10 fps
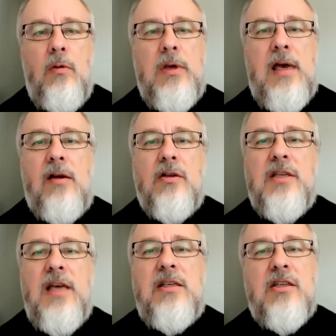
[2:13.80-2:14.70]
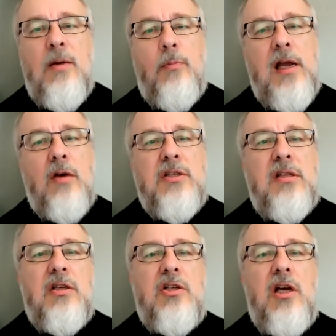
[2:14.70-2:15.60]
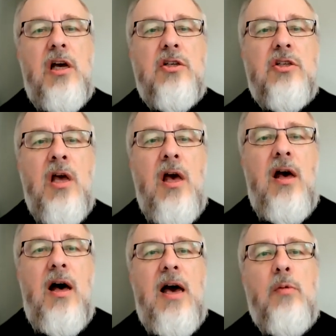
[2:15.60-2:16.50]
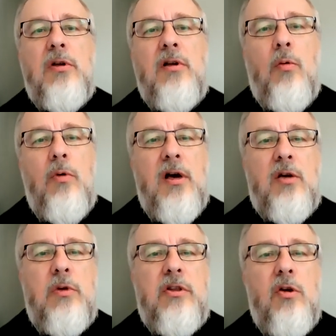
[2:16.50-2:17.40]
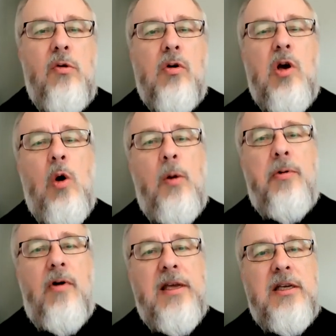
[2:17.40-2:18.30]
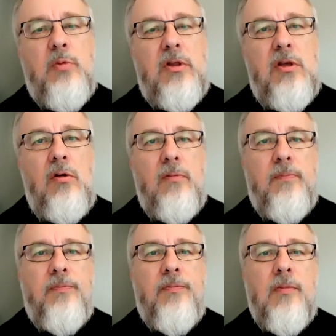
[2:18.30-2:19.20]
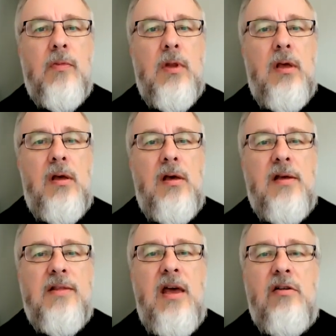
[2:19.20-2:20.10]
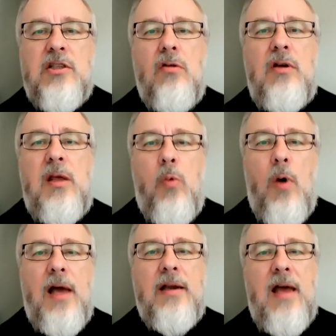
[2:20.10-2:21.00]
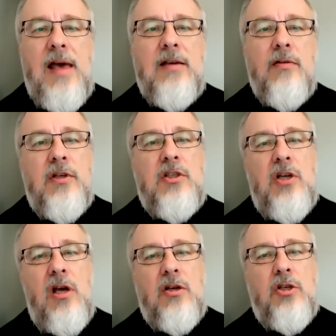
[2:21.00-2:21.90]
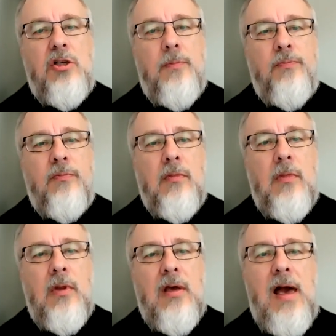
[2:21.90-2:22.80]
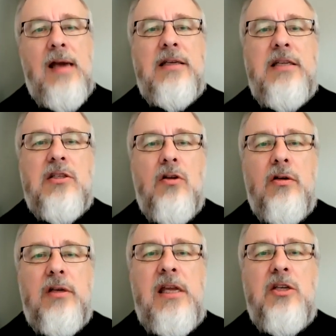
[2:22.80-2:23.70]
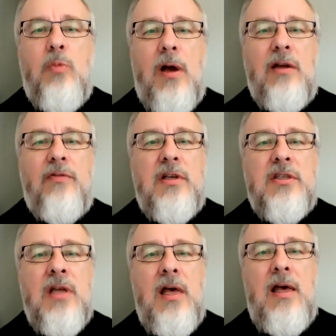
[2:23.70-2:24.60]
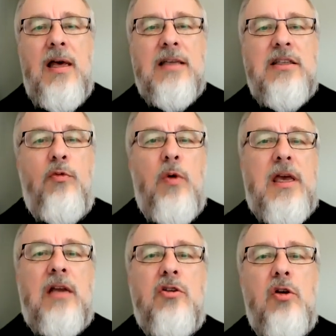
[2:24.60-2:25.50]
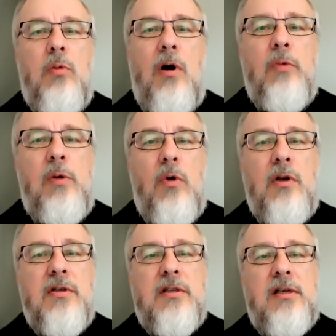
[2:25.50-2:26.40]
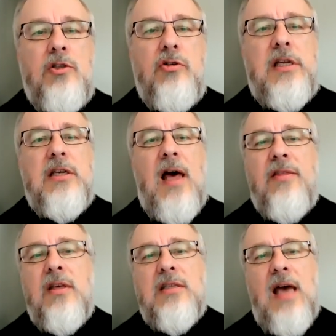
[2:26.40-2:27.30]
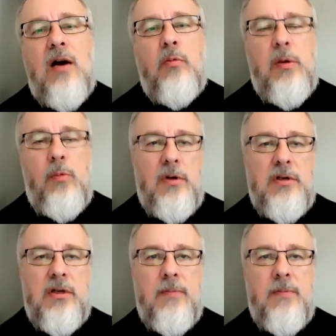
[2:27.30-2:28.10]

We cannot say to someone else in the church, I will not work with you or cooperate with you. There is only one head of the church, and it is not each one of us as if we can do what we want and treat others how we want.